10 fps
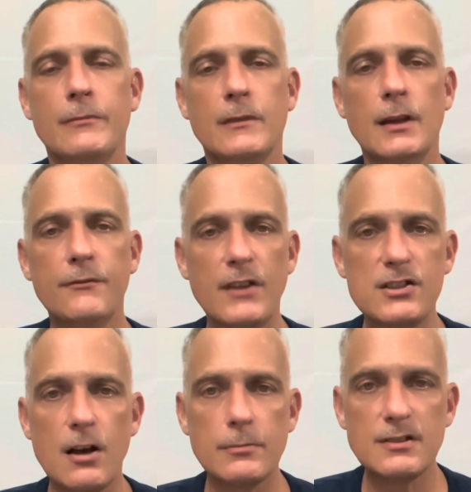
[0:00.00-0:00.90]
If they
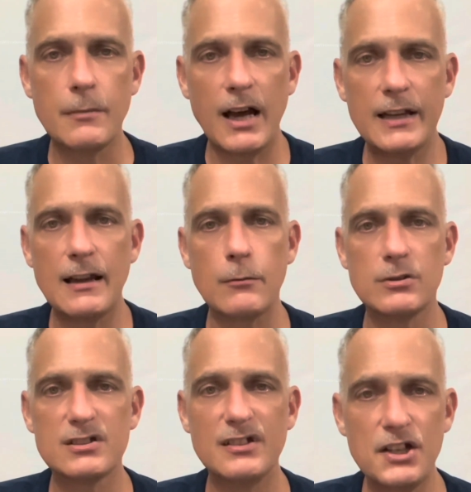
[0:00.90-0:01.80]
jump somebody that
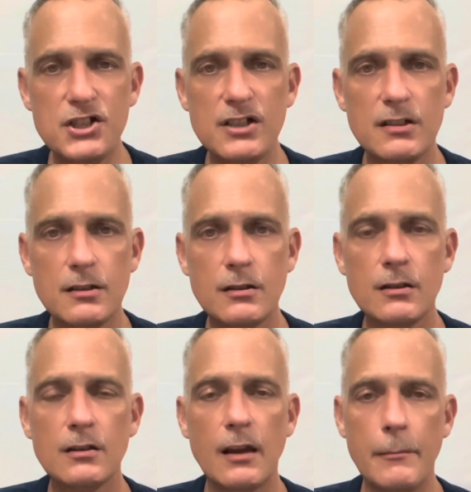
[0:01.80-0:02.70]
was snitching,
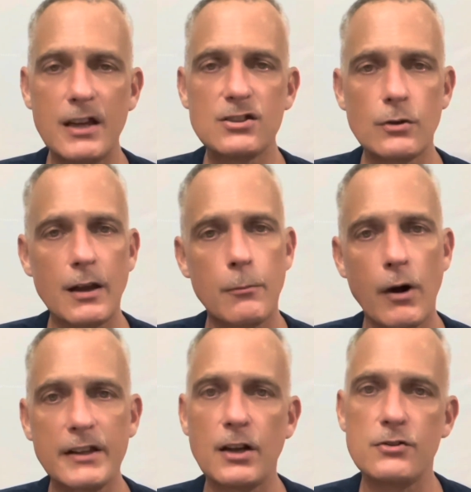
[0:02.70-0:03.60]
they make sure they
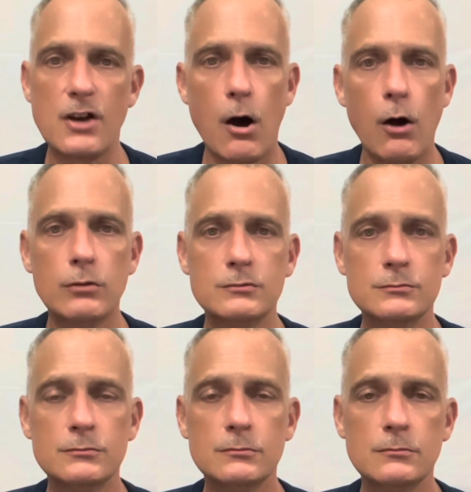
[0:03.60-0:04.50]
break their jaw.
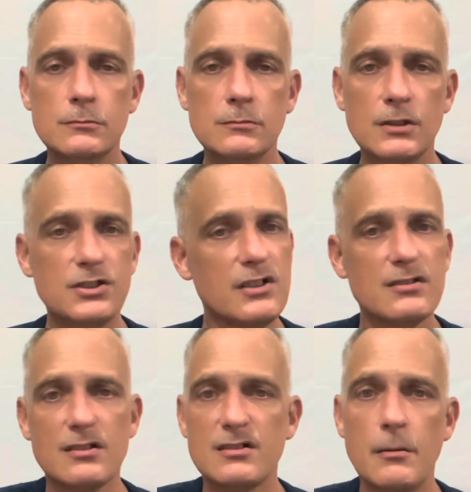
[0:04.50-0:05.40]
It's just
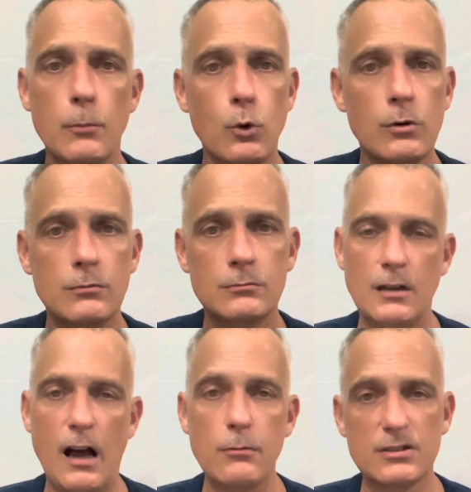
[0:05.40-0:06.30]
a symbol.
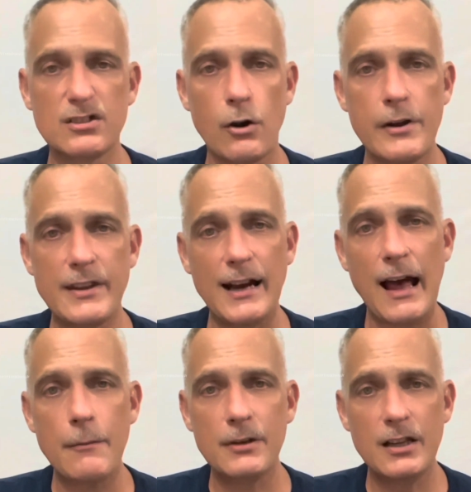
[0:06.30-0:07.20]
I was sorry that
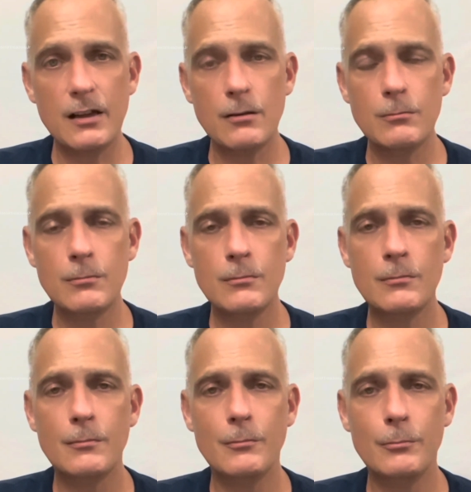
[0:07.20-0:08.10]
happened to him,
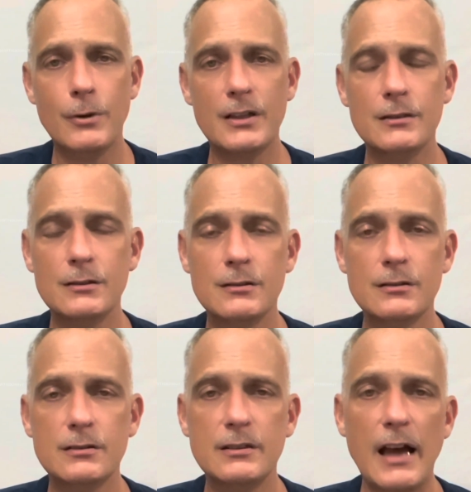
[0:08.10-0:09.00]
but
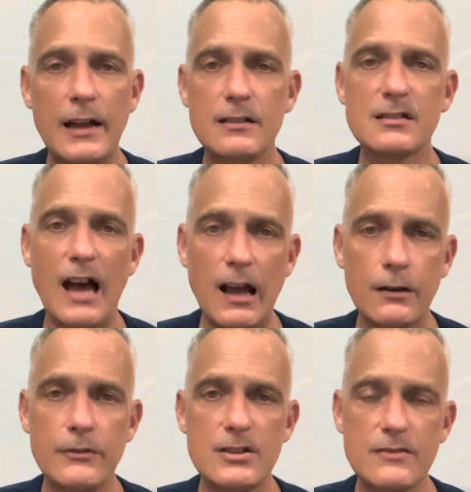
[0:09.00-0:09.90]
that is kind
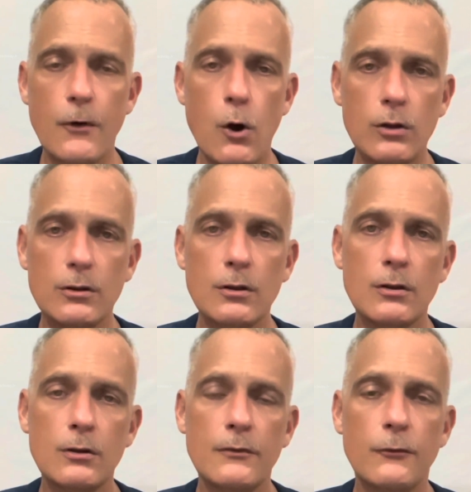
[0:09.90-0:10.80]
of his fault
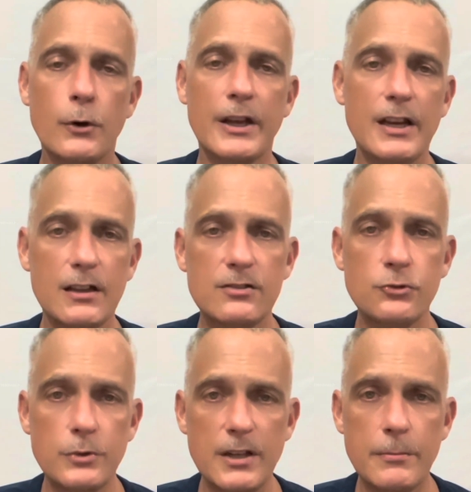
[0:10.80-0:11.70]
for getting too
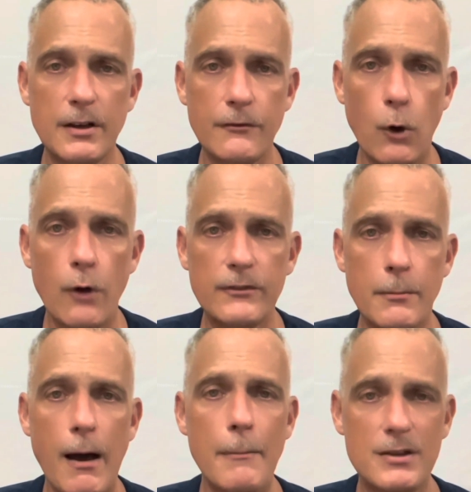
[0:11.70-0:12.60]
deep and involved in
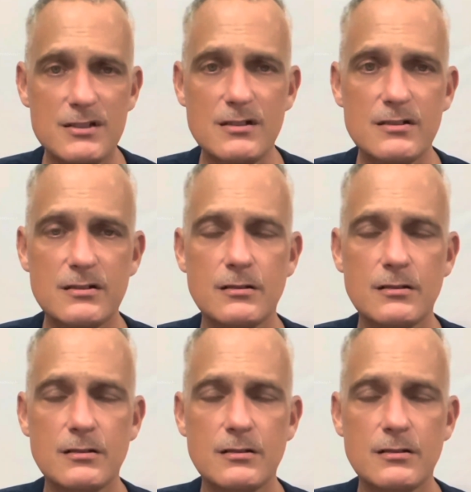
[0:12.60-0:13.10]
my business.